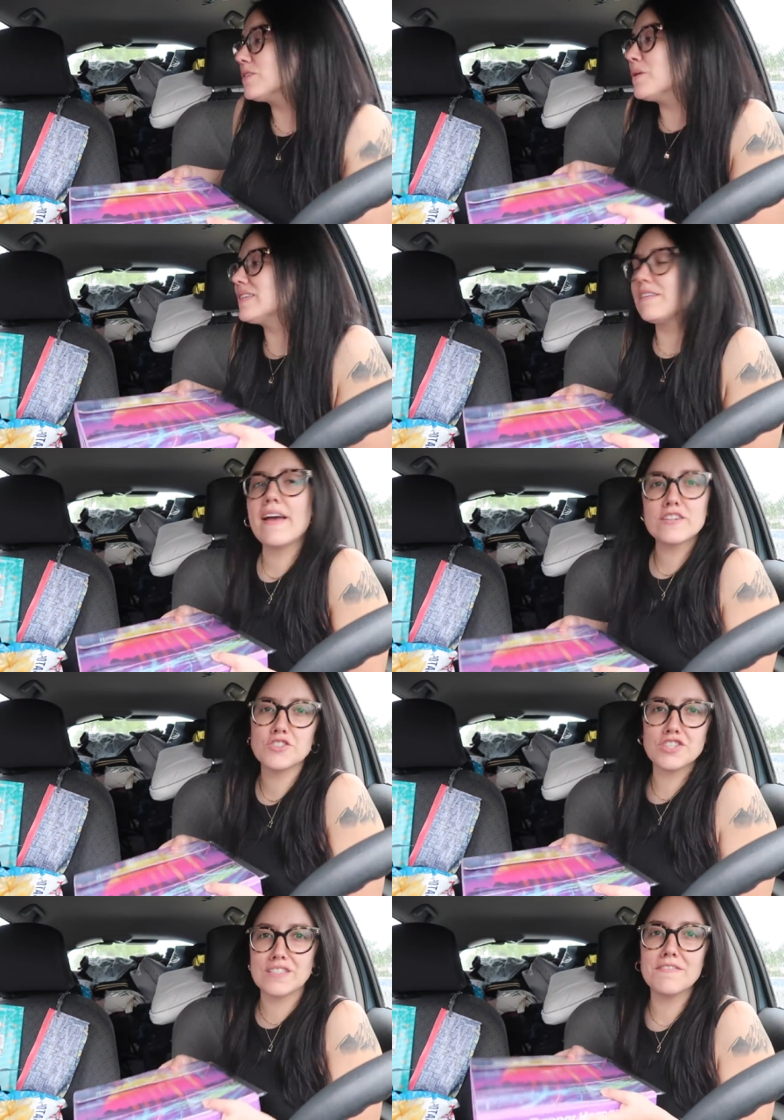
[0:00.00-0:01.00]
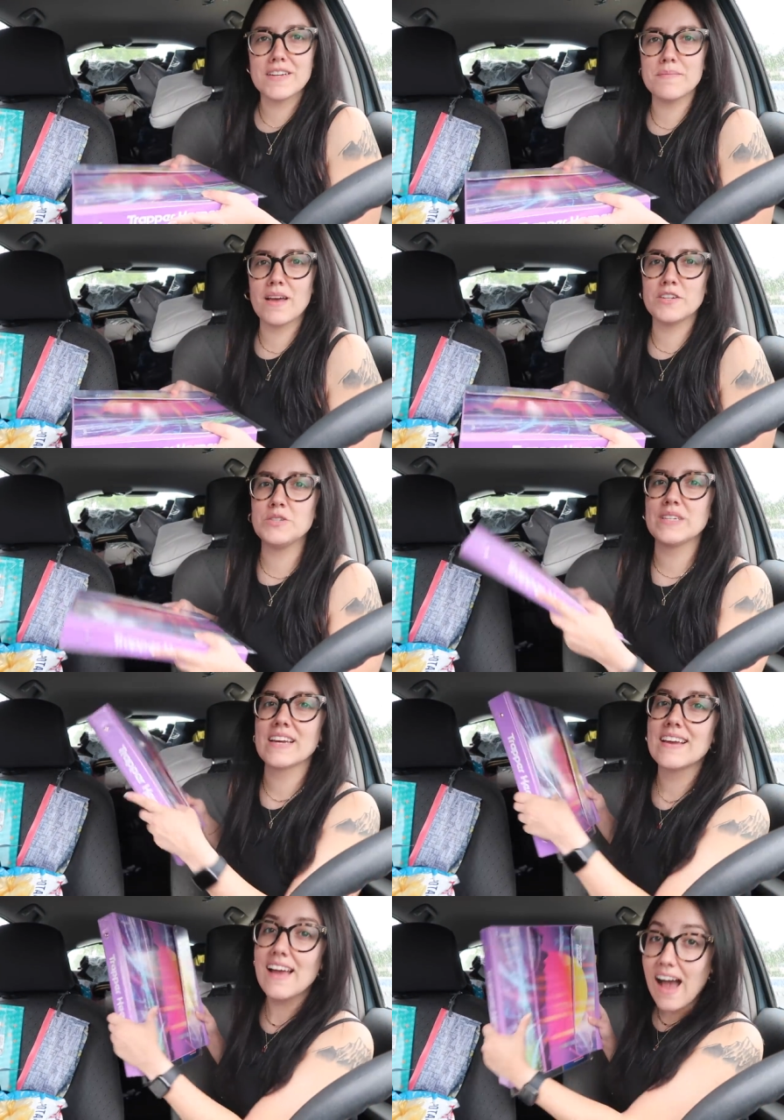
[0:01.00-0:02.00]
I don't want to have extra stuff that I'm not using.
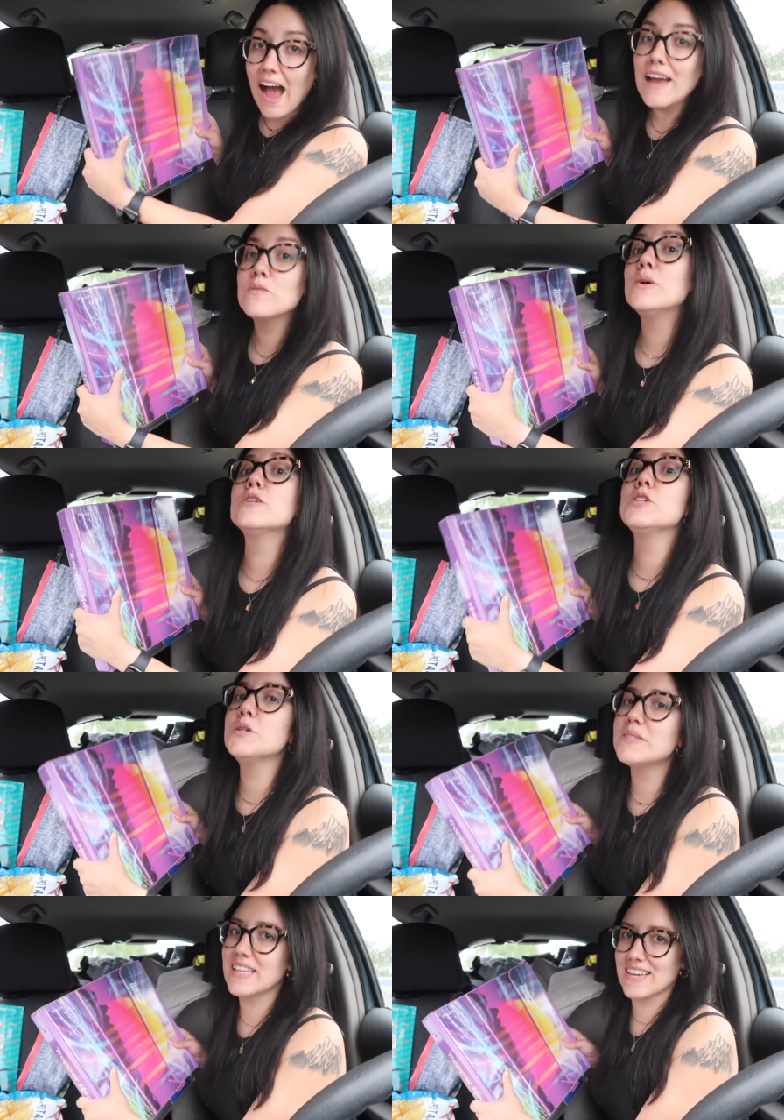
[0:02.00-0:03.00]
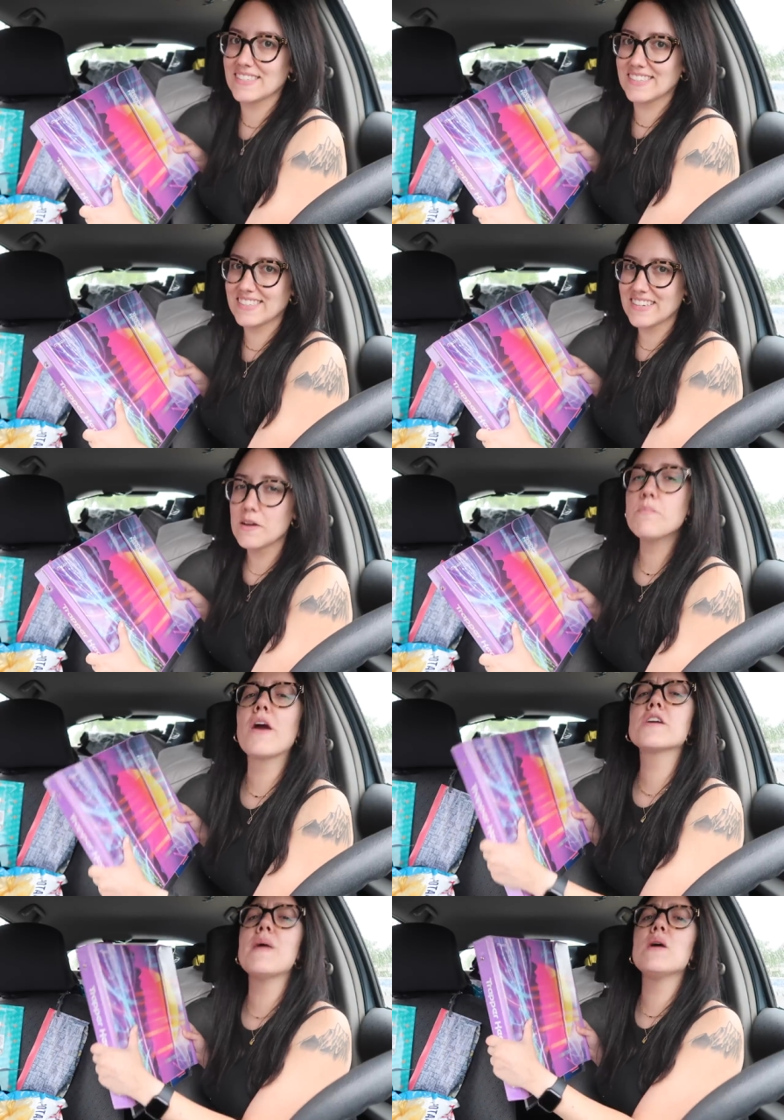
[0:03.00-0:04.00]
I will use this.
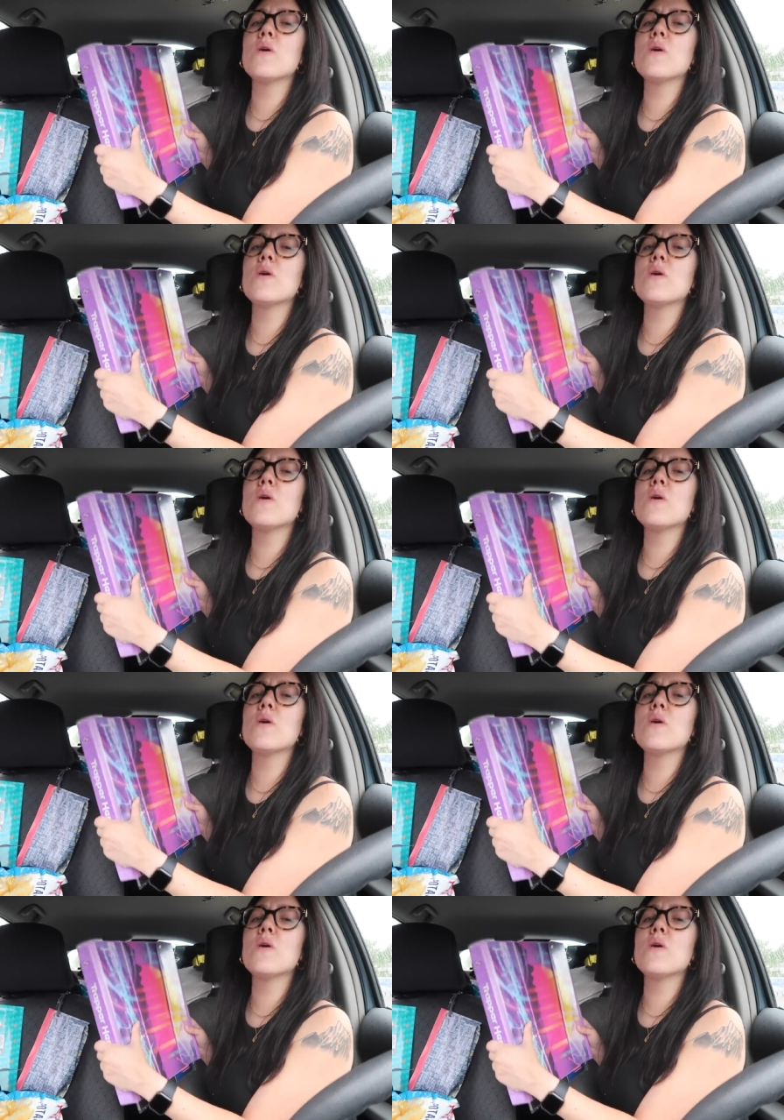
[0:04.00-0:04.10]
Mark my